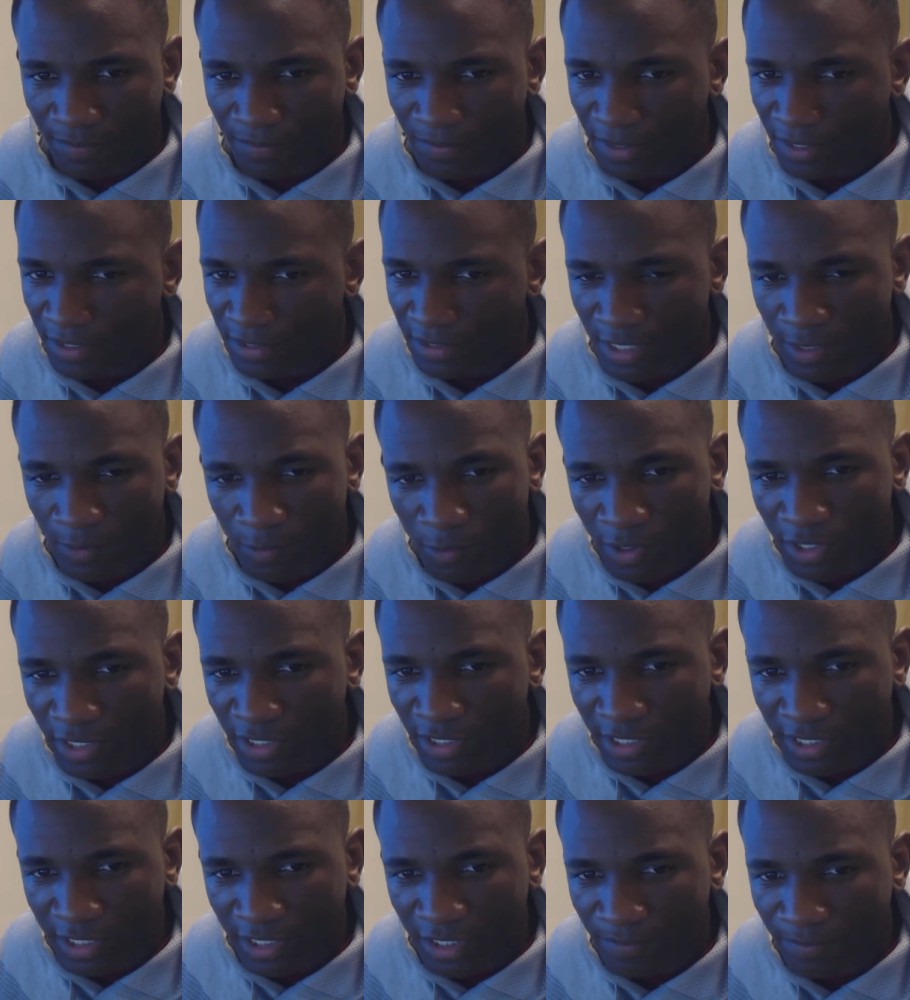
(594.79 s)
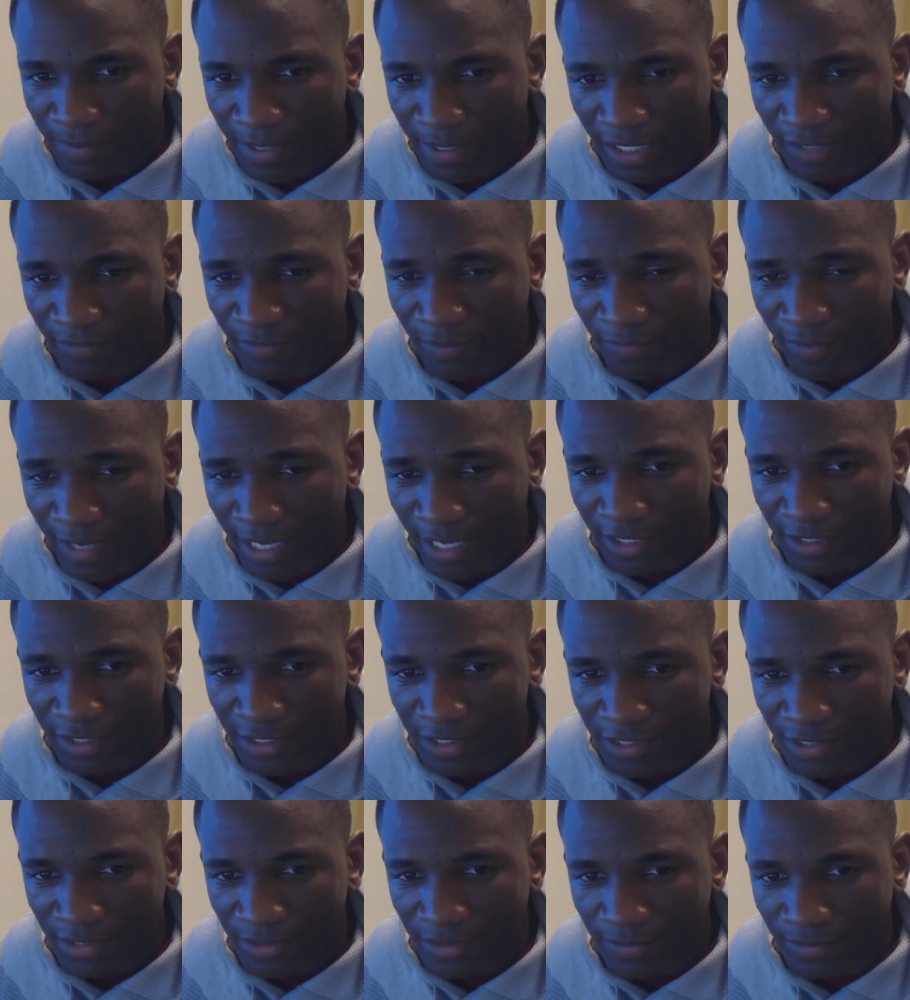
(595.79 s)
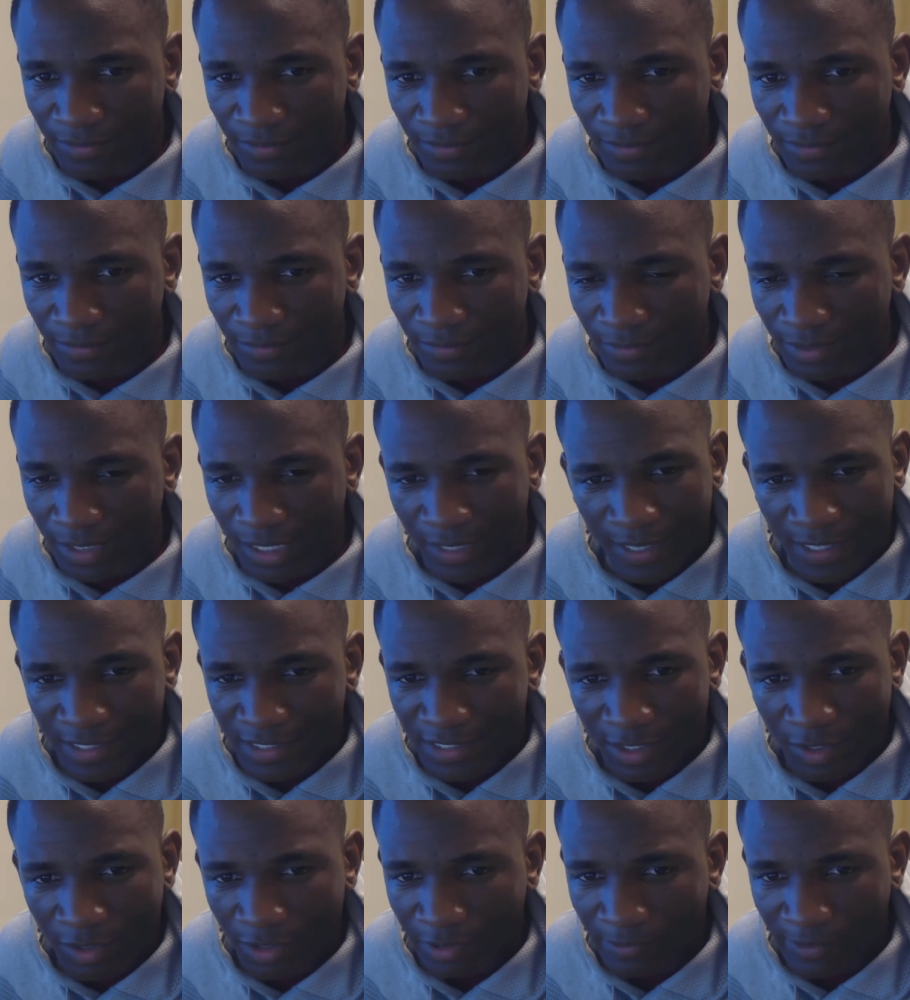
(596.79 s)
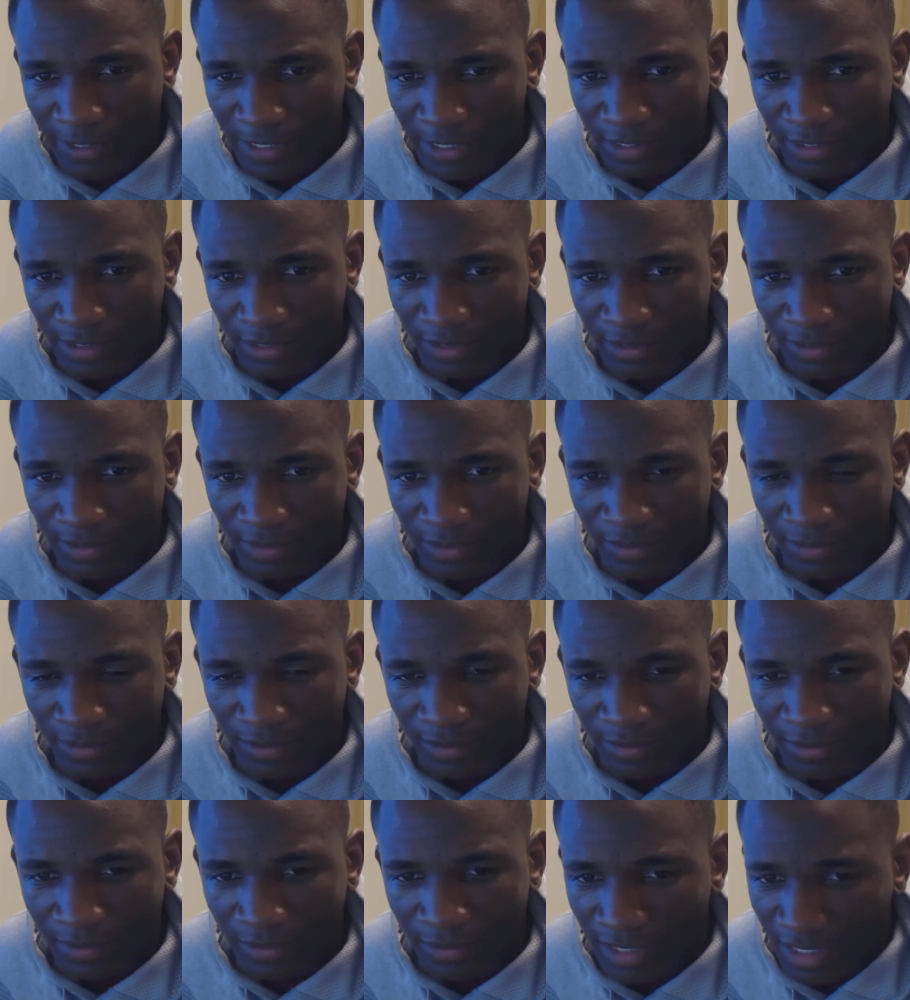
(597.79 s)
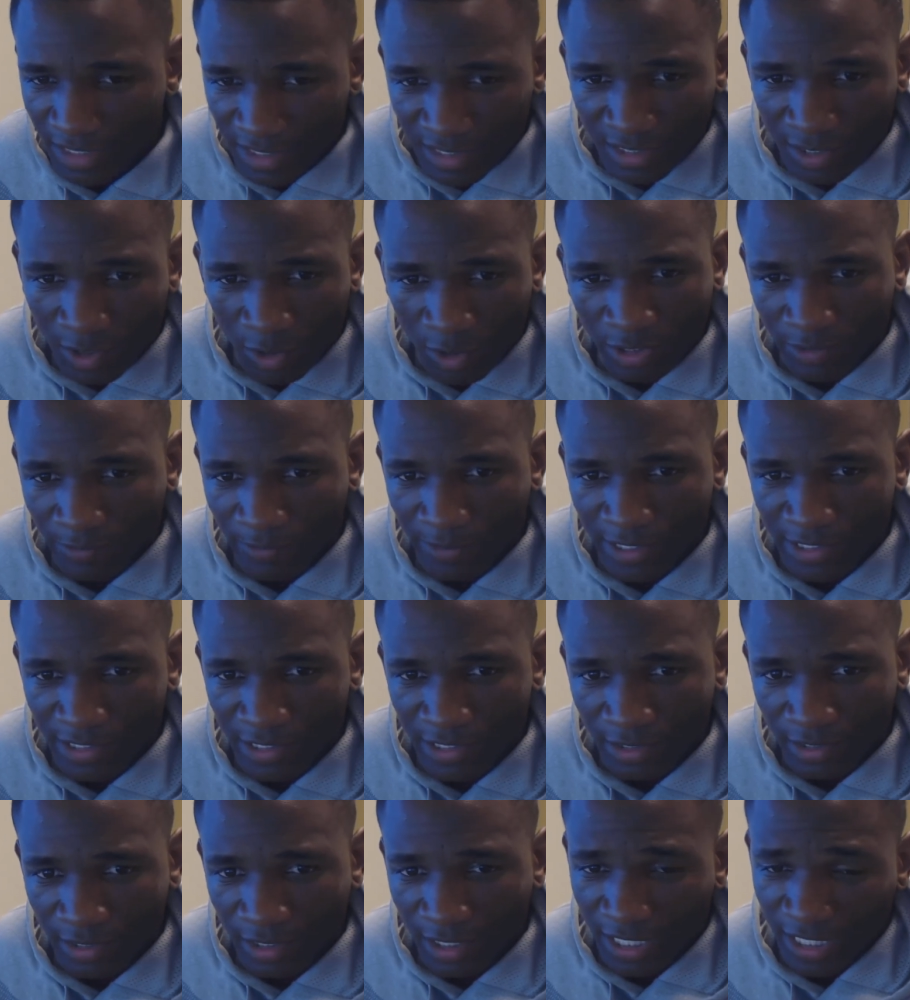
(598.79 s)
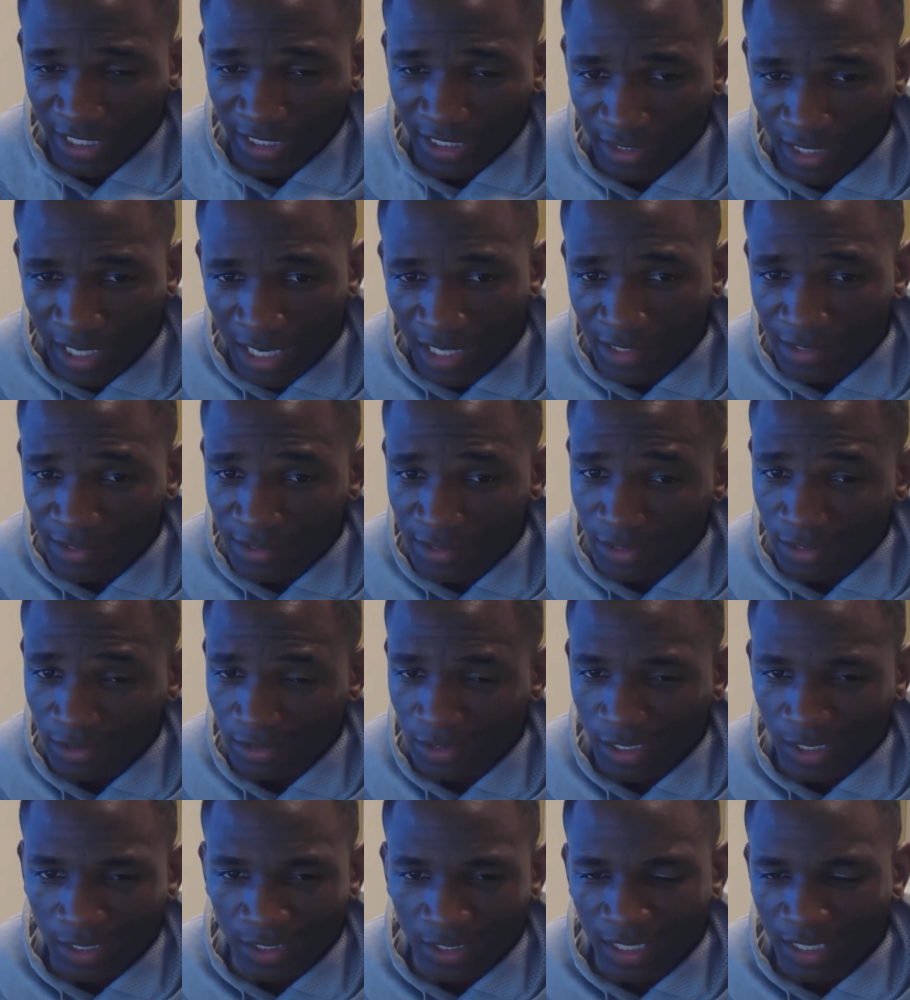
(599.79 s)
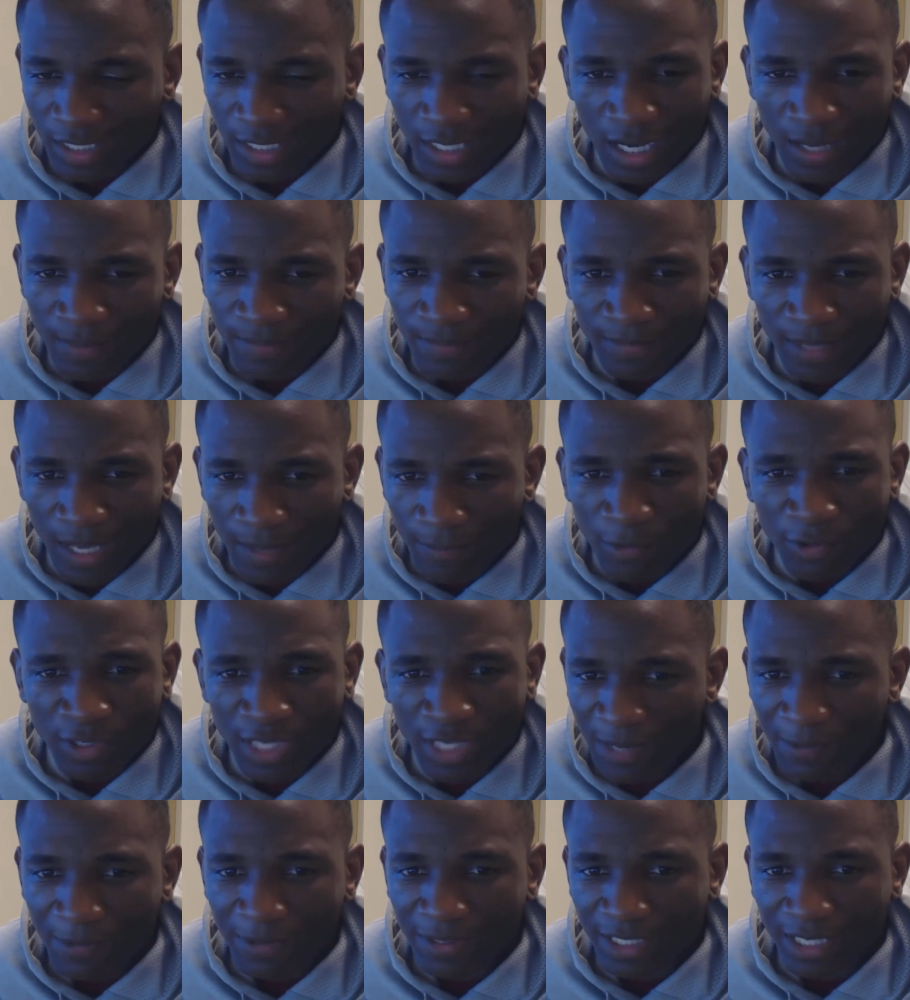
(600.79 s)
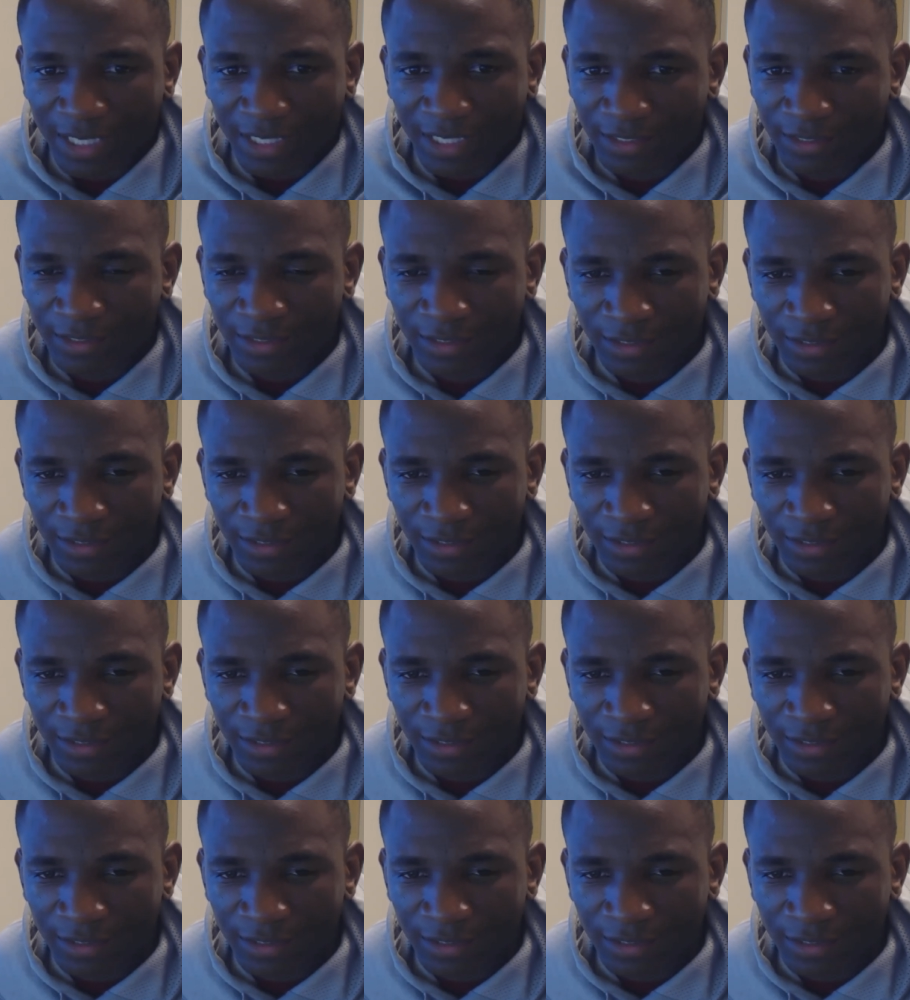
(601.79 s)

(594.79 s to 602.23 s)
Because they want to get a competitive advantage. And that's the only reason. That's the only reason. And honestly, I'm okay with that.